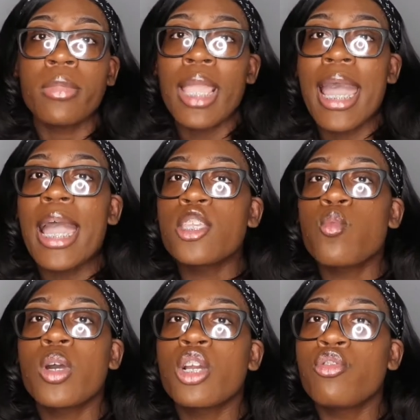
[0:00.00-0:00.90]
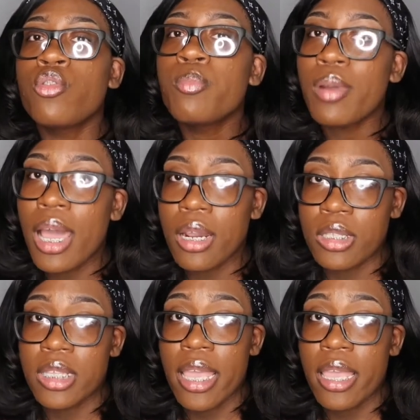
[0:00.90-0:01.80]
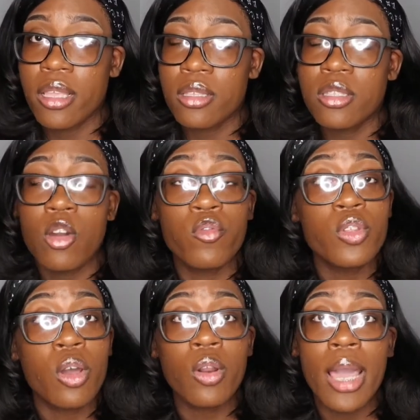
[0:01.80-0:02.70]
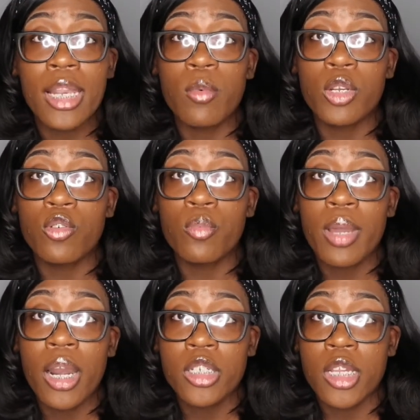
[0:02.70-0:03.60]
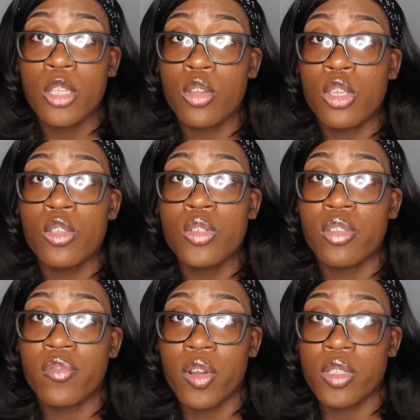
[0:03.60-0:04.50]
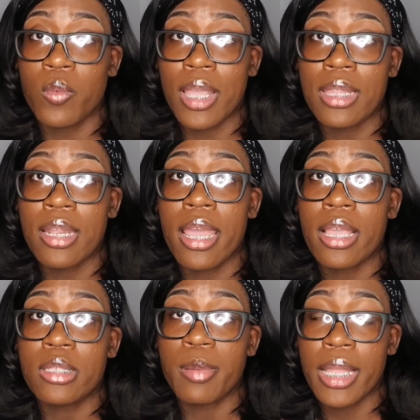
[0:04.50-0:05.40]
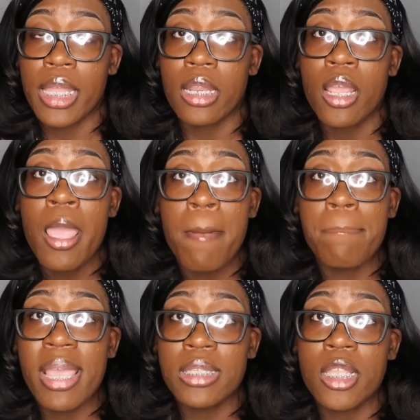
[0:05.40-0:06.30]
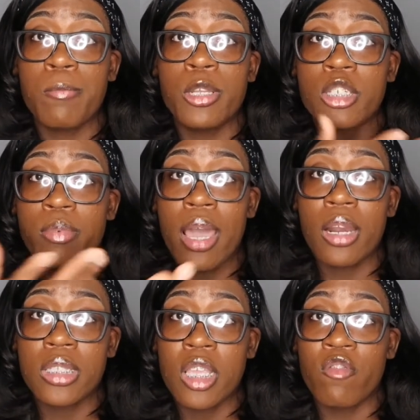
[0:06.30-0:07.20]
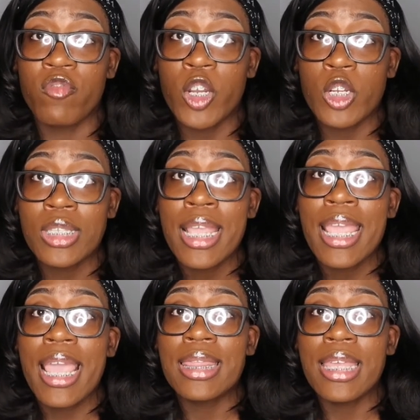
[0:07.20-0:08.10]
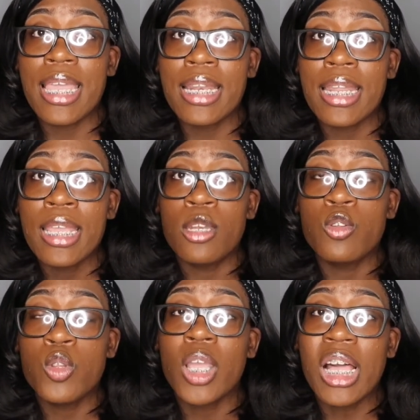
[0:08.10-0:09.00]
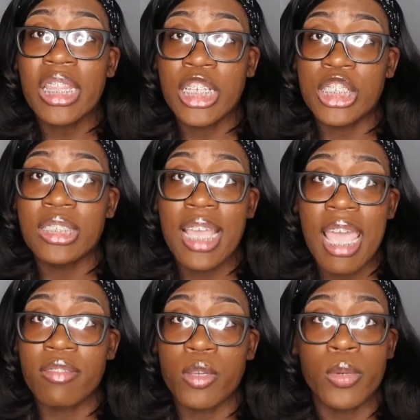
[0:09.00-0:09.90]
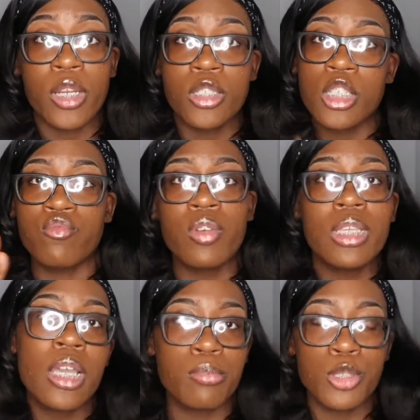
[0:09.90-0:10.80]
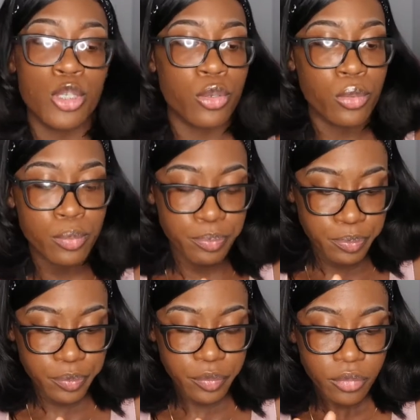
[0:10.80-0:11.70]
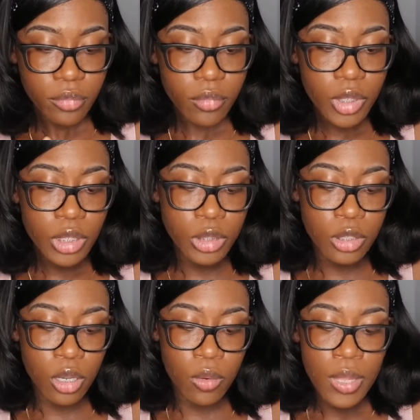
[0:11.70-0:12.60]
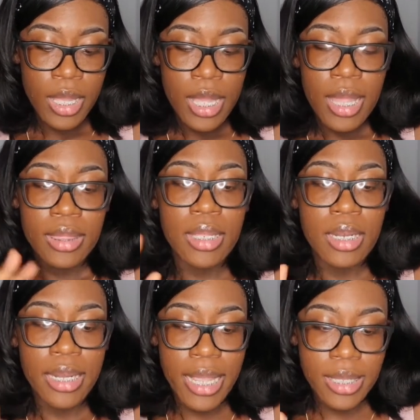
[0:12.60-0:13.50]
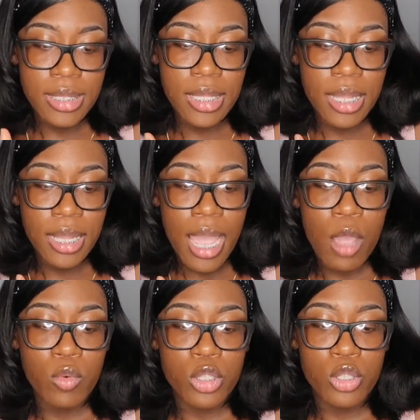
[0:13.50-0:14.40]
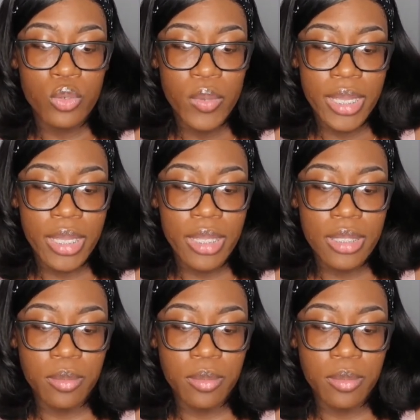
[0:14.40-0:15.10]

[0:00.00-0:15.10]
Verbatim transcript: how you want to group products yet so if you don't know how you want to group product sheet, you can use the first way that I explained. Basically, put your products in first and then do your collections afterwards. It's really up to you. So the next thing I would do is